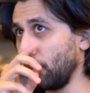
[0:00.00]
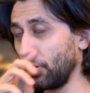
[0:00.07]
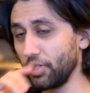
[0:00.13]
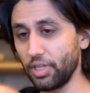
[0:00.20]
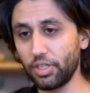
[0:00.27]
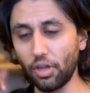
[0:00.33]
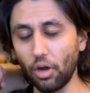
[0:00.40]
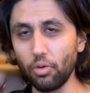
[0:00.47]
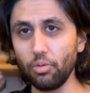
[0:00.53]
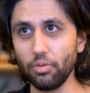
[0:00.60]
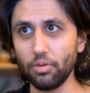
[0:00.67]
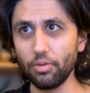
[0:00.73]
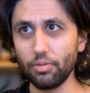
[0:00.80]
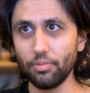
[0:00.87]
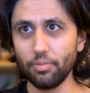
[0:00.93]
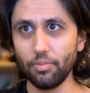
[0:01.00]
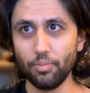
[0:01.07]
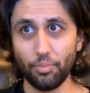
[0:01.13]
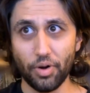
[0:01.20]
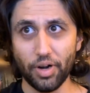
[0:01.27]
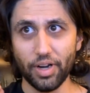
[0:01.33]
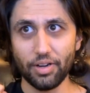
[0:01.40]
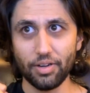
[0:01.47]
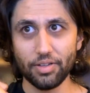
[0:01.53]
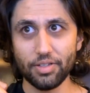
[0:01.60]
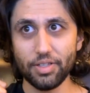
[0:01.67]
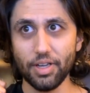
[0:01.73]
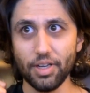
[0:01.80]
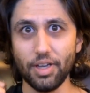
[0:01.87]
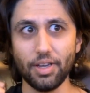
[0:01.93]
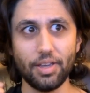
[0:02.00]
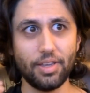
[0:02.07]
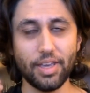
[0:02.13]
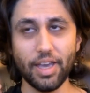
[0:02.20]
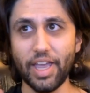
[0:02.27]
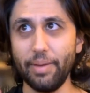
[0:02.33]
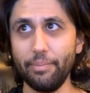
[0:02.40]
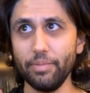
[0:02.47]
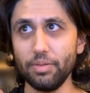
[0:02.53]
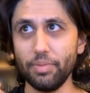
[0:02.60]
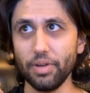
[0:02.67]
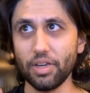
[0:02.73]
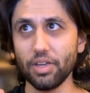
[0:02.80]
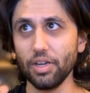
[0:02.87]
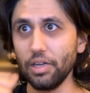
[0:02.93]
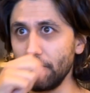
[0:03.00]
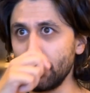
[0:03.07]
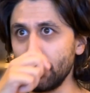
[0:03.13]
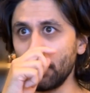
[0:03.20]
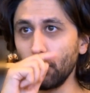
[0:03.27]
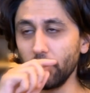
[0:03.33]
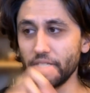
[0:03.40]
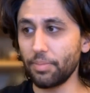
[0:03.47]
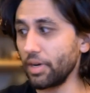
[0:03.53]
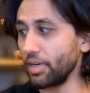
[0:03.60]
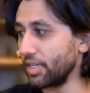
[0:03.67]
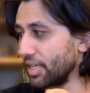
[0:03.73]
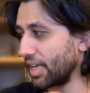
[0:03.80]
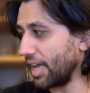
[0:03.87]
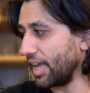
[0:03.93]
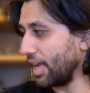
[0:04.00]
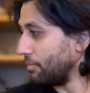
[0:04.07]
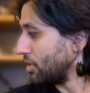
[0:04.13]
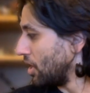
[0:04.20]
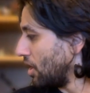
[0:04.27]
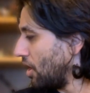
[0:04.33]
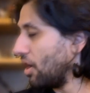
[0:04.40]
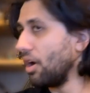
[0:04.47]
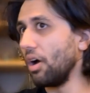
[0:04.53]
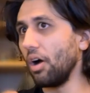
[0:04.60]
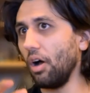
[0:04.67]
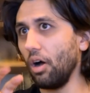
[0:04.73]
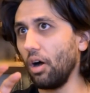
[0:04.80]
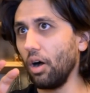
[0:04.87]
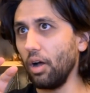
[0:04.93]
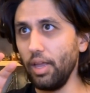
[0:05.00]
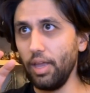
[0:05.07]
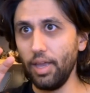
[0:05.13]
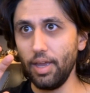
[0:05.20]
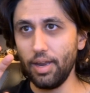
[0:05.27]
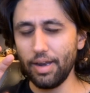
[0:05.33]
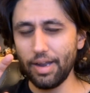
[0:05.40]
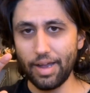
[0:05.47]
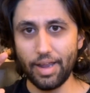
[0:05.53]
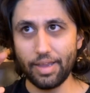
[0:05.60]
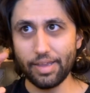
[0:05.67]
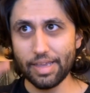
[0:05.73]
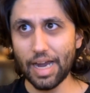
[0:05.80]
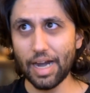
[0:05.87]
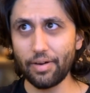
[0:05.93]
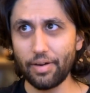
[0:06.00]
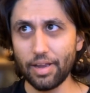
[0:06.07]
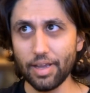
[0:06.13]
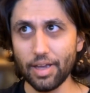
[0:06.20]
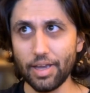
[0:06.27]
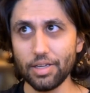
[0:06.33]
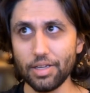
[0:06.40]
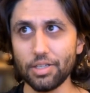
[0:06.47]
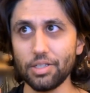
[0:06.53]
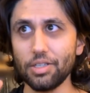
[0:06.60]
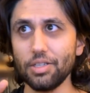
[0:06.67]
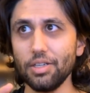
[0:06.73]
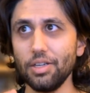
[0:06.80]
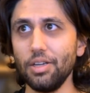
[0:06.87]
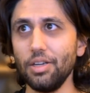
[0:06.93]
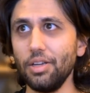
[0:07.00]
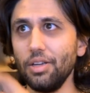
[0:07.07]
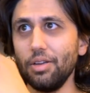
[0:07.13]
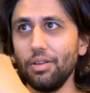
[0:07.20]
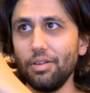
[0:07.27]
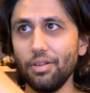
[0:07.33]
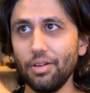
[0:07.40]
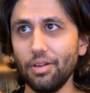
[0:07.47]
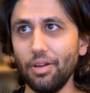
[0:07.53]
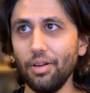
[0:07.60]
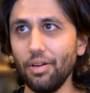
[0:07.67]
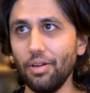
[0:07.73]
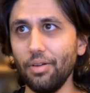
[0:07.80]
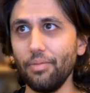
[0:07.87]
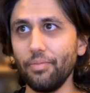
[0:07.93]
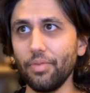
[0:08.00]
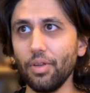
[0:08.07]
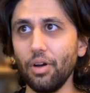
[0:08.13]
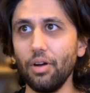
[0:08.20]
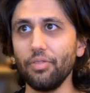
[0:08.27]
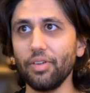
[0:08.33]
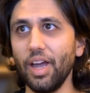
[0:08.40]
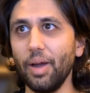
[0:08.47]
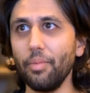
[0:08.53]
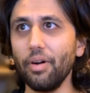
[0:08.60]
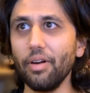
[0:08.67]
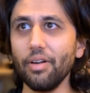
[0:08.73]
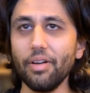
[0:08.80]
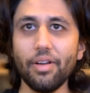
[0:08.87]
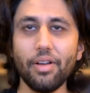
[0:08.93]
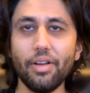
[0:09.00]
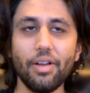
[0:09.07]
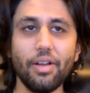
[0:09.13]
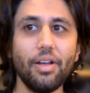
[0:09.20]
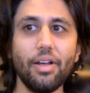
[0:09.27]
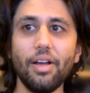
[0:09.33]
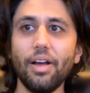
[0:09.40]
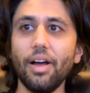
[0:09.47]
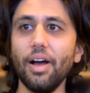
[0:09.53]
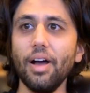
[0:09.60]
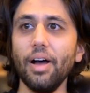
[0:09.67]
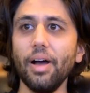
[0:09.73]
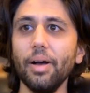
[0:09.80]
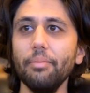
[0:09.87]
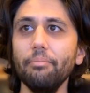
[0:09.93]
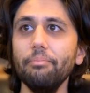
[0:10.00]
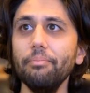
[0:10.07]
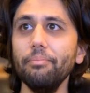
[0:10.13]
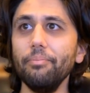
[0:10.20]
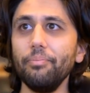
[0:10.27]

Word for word: the ones I don't bring to games because the ones I bring to games are in a carry case off camera. Um,